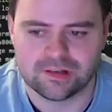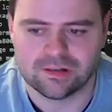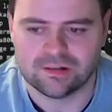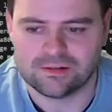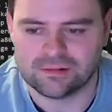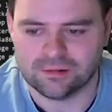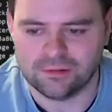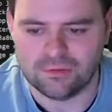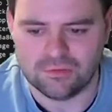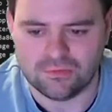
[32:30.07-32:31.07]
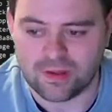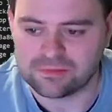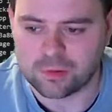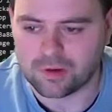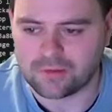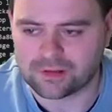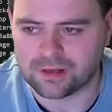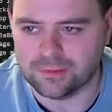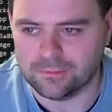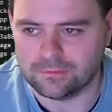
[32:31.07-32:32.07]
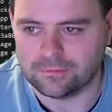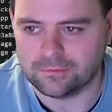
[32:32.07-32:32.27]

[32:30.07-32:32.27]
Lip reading: So that's what we have to kind of